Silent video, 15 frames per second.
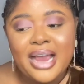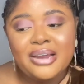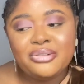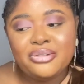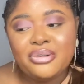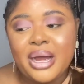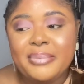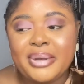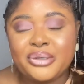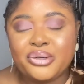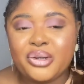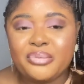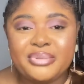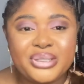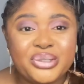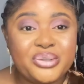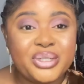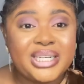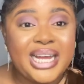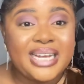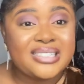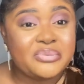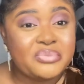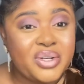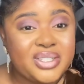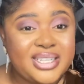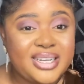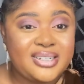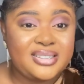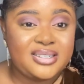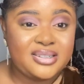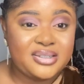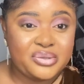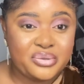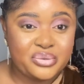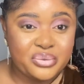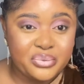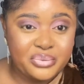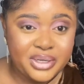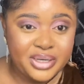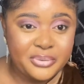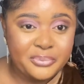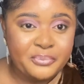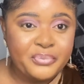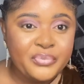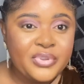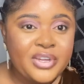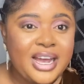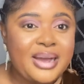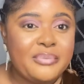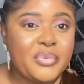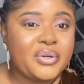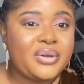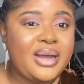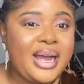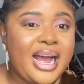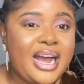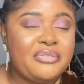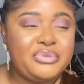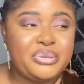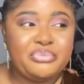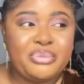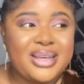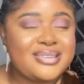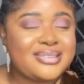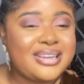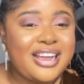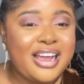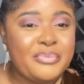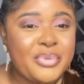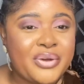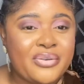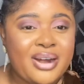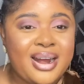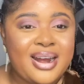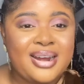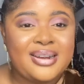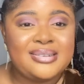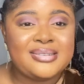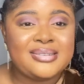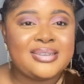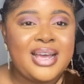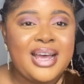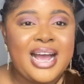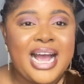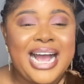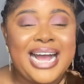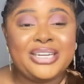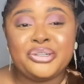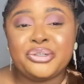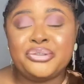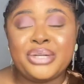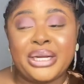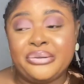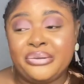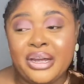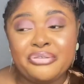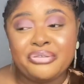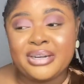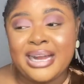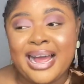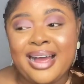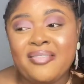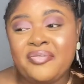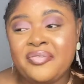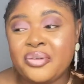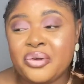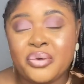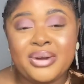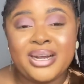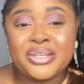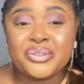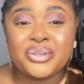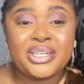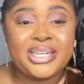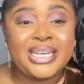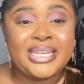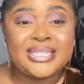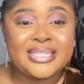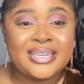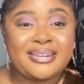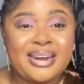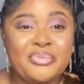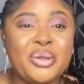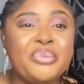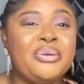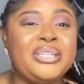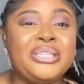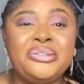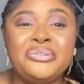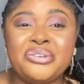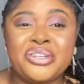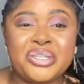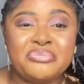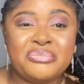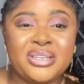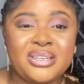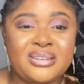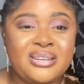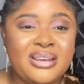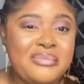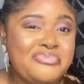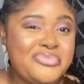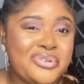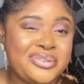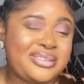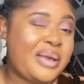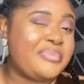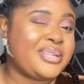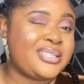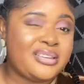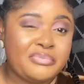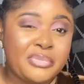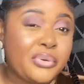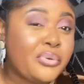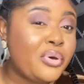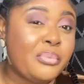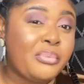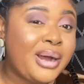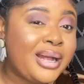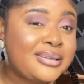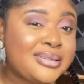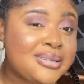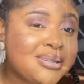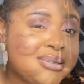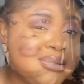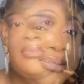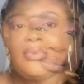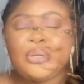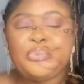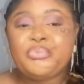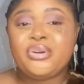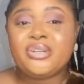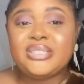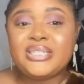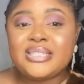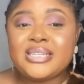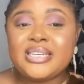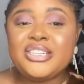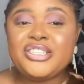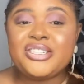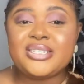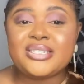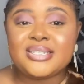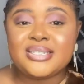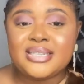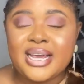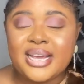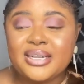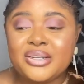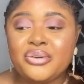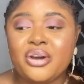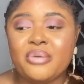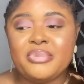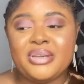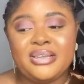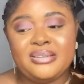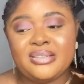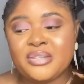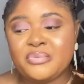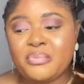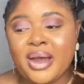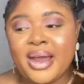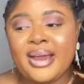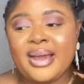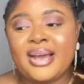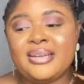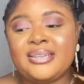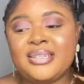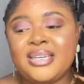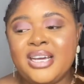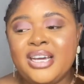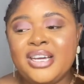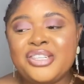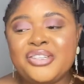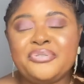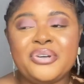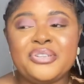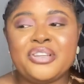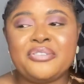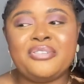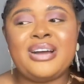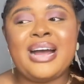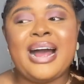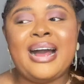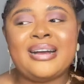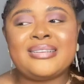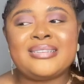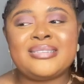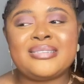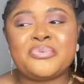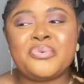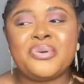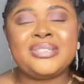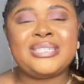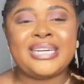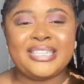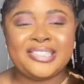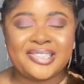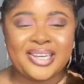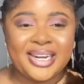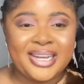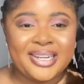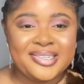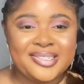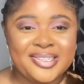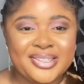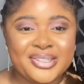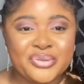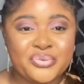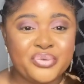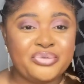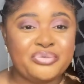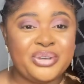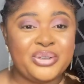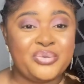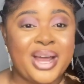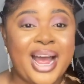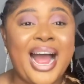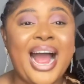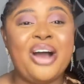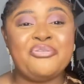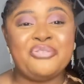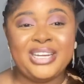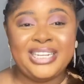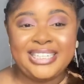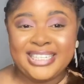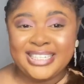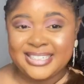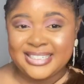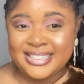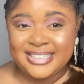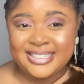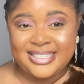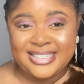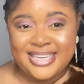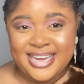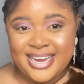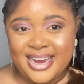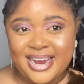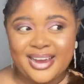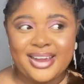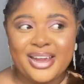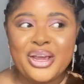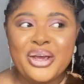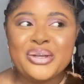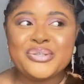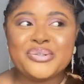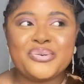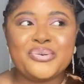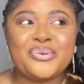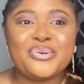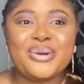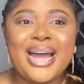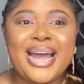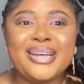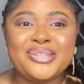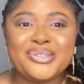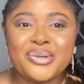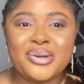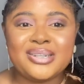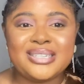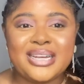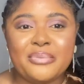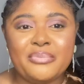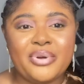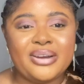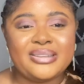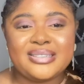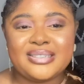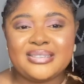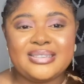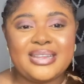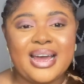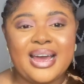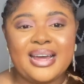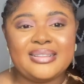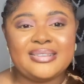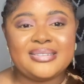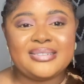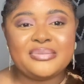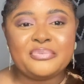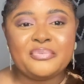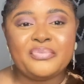I know I might not be doing as much as she's doing. I might not have the best cameras. I don't even have followers on Instagram. Nobody knows me most times as a makeup artist. But the thing she said got me inspired. She first of all asked, what are the challenges we are having this year? So I talked about that.